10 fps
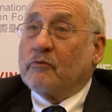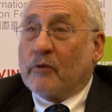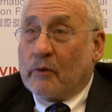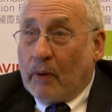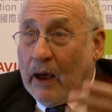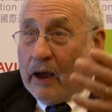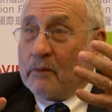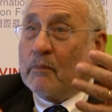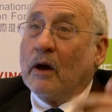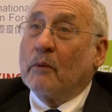from the
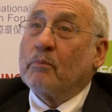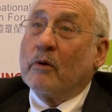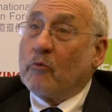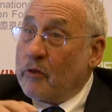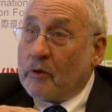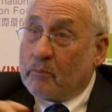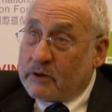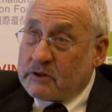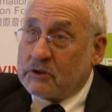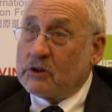bottom up, with the
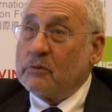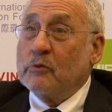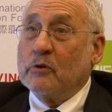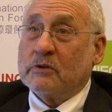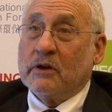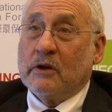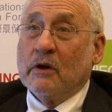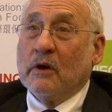business community,